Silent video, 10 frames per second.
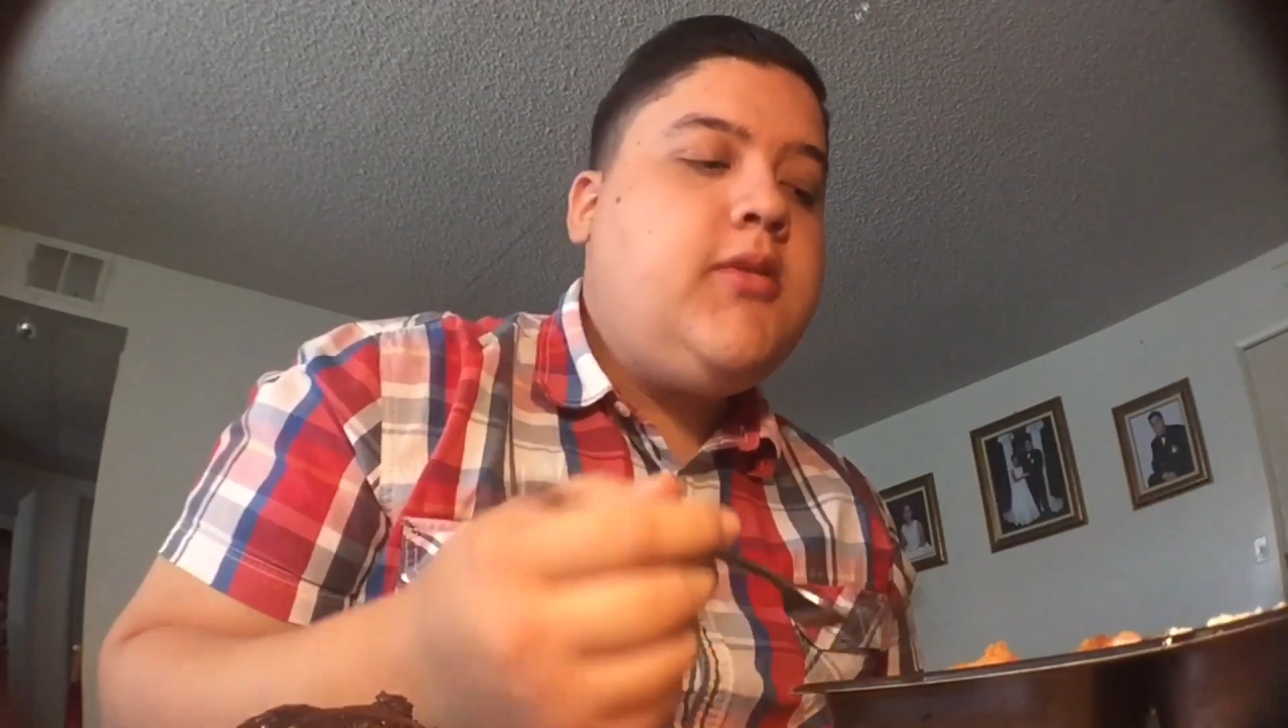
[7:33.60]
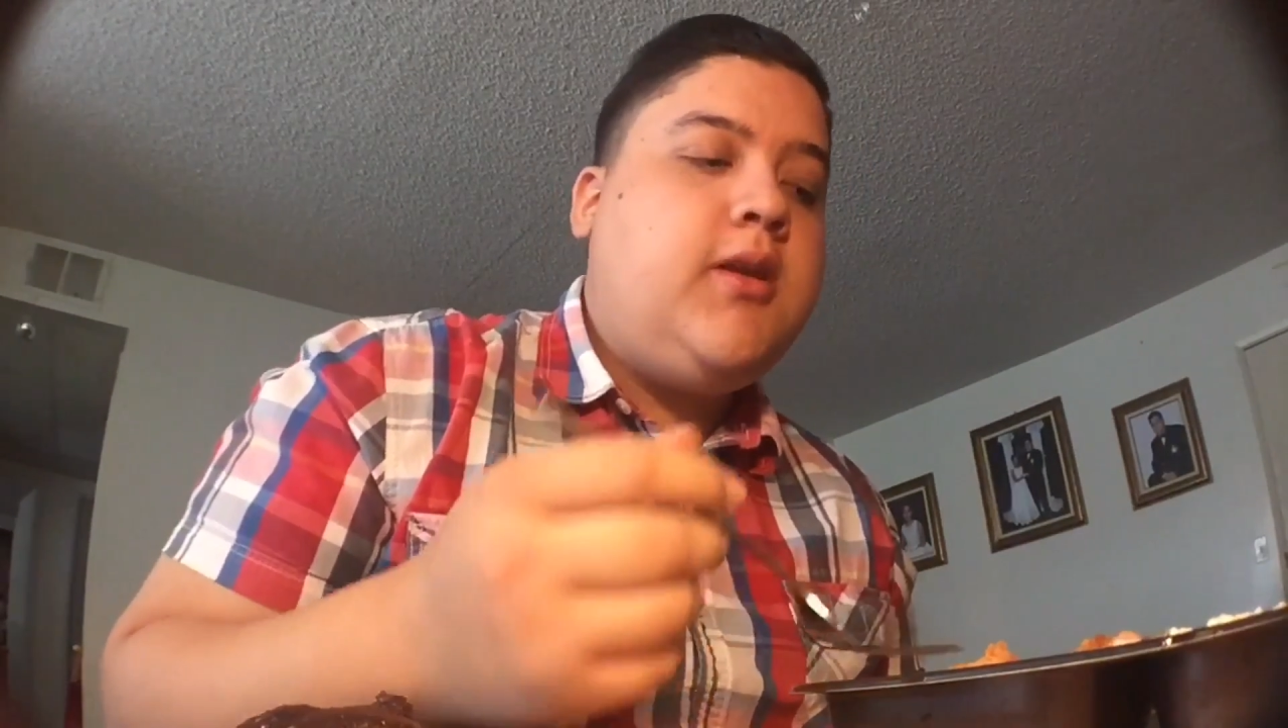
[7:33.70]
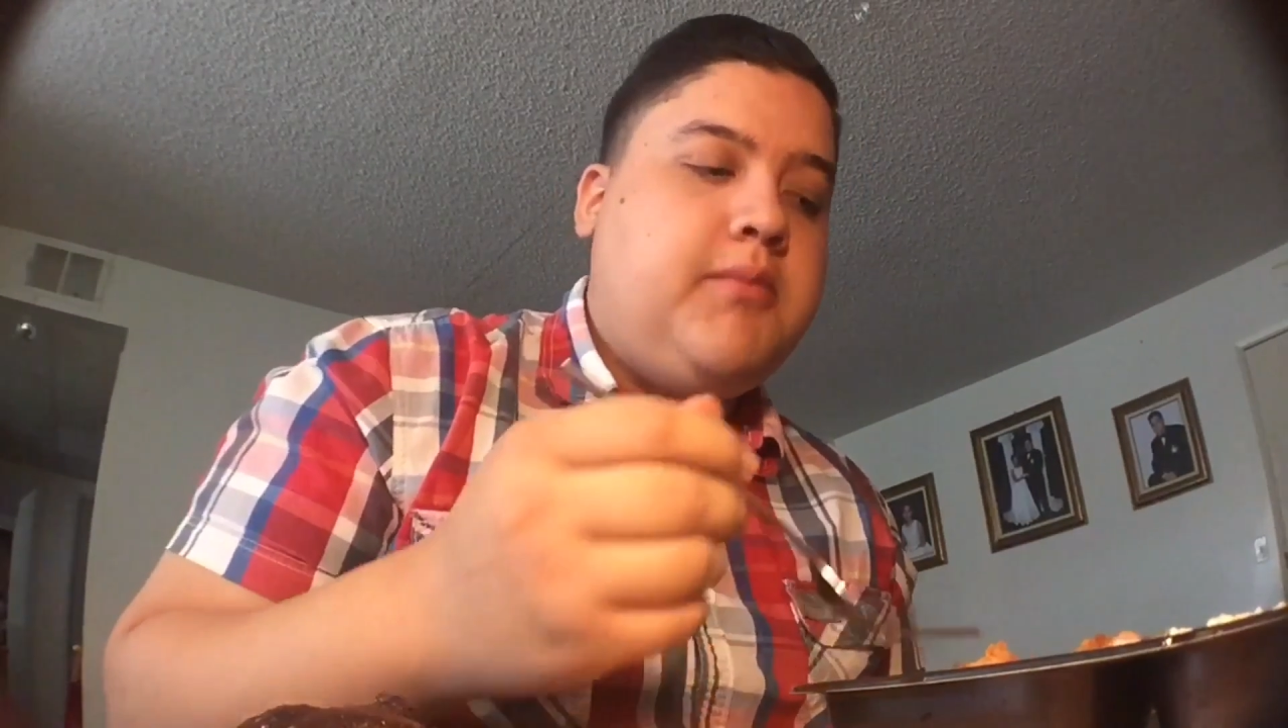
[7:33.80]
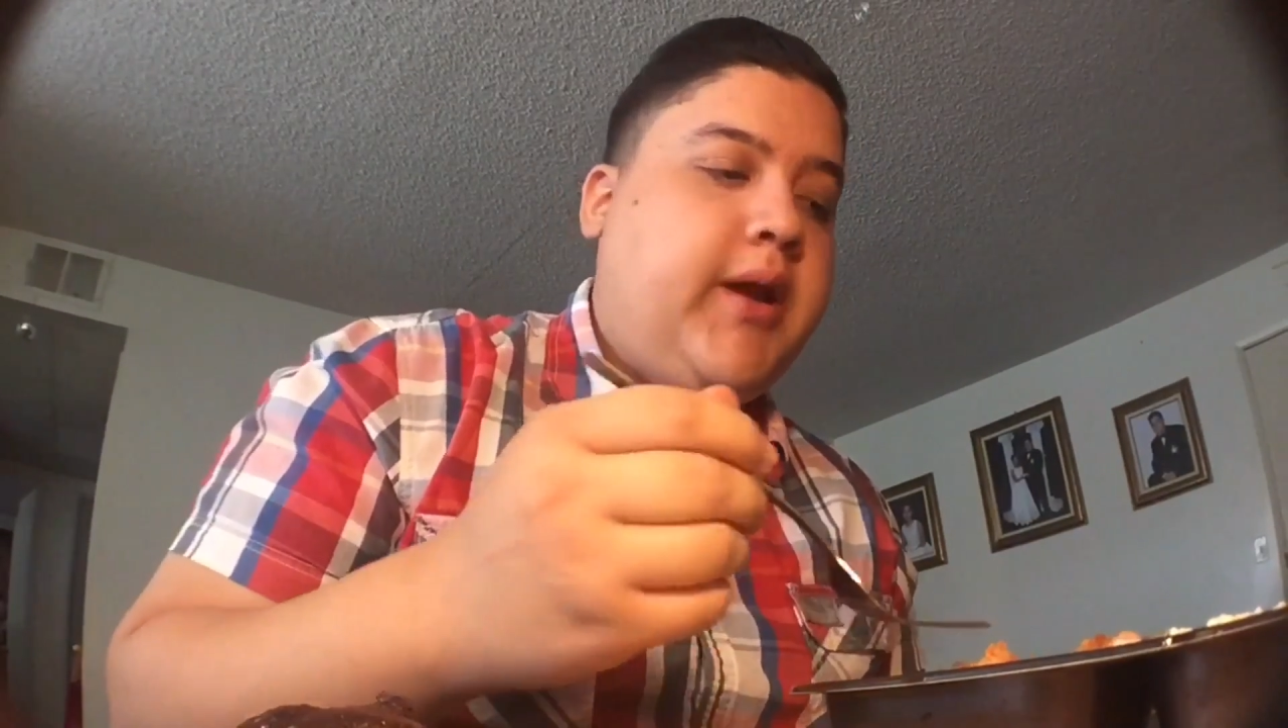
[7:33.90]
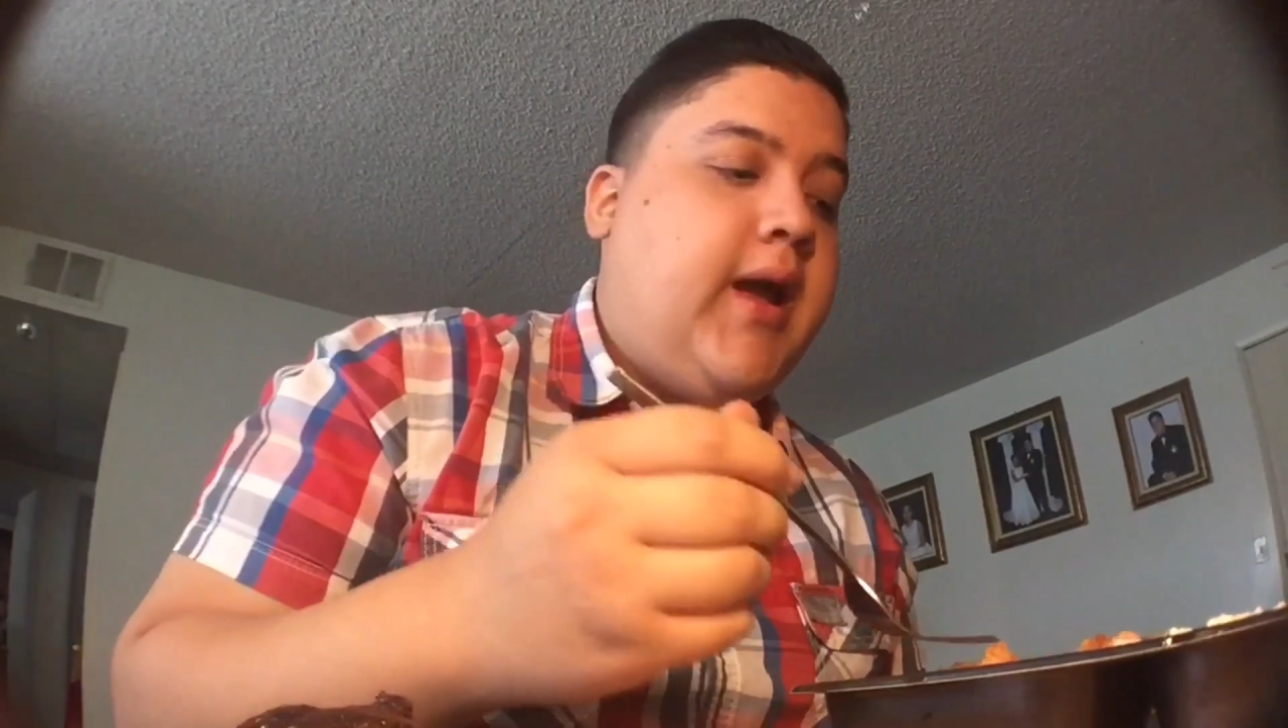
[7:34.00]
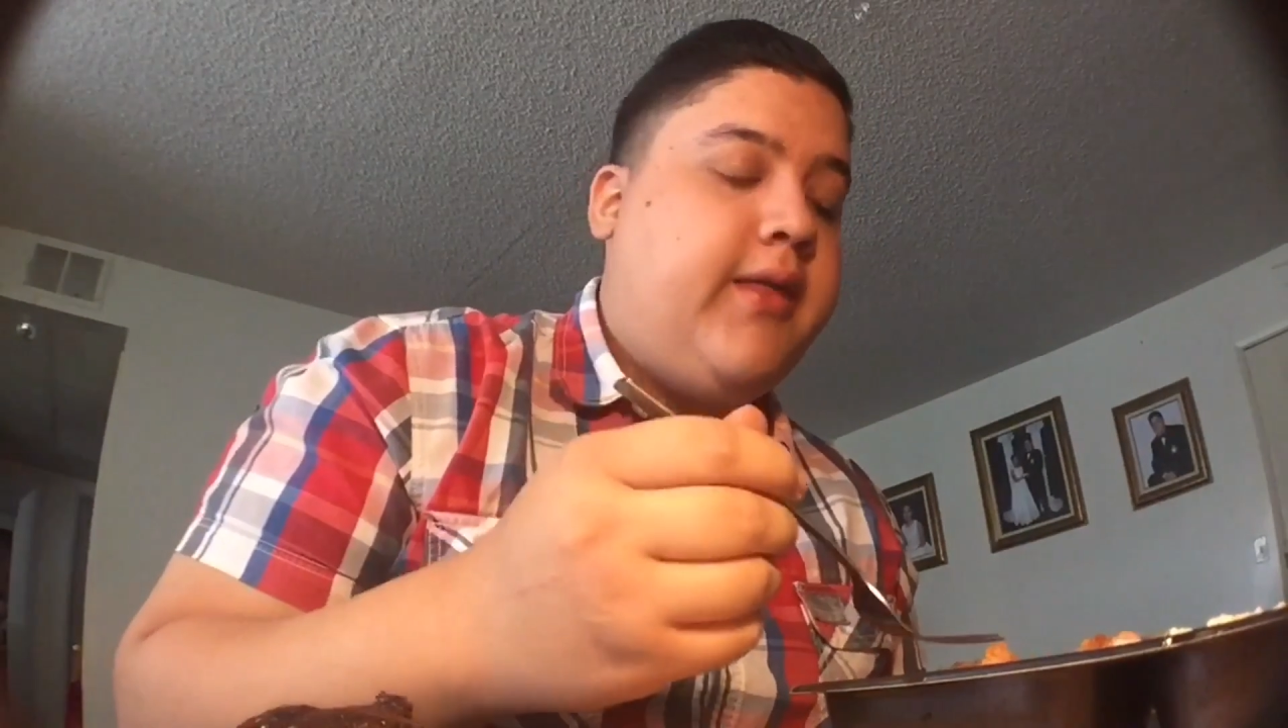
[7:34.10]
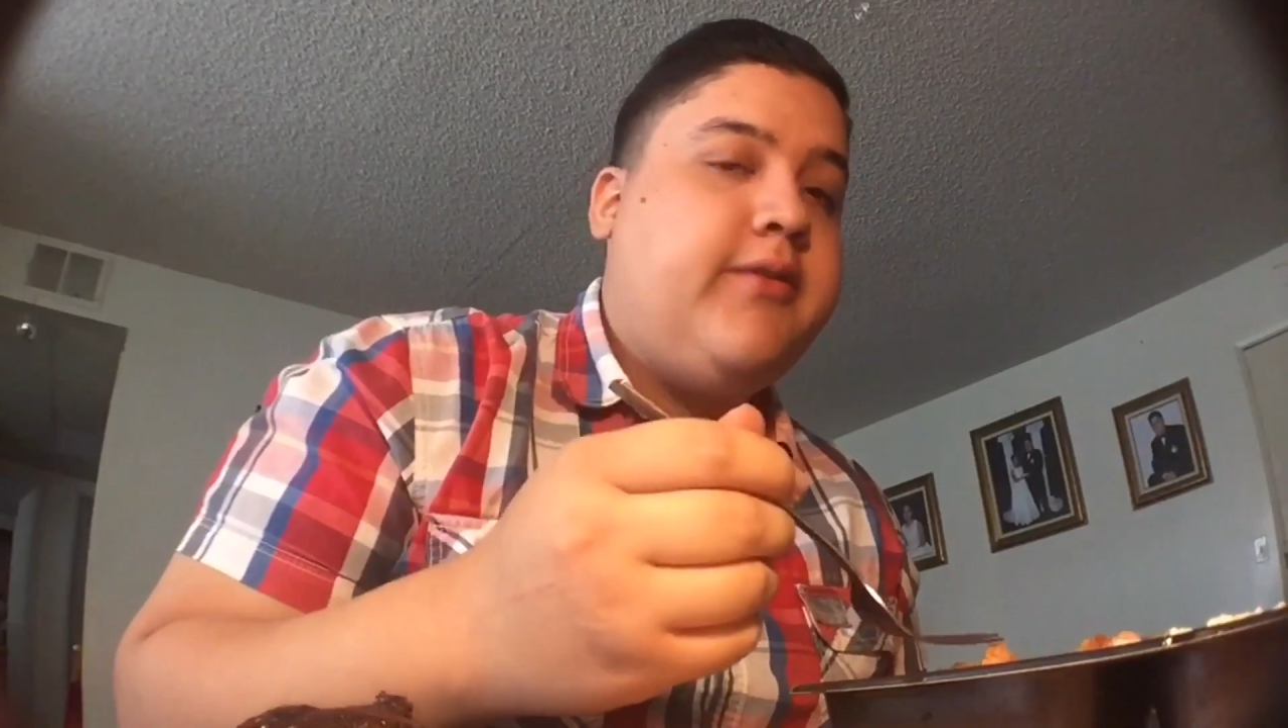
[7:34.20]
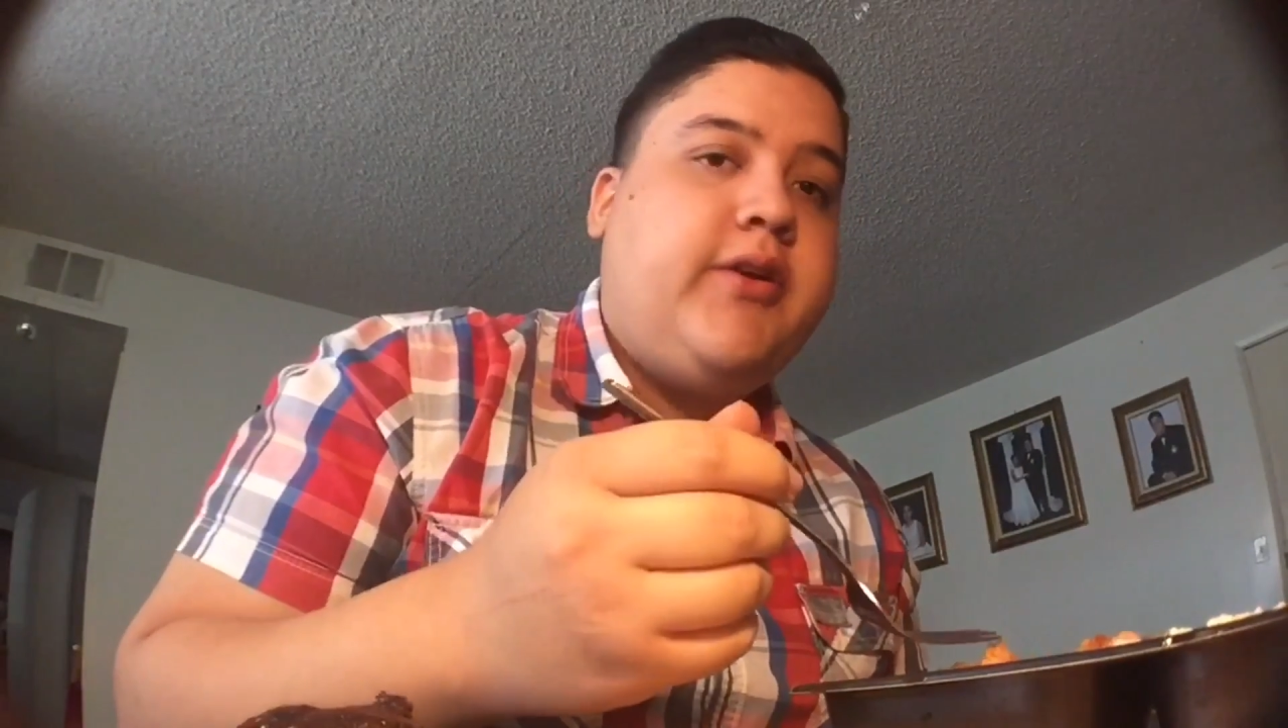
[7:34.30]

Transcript: But yeah, they're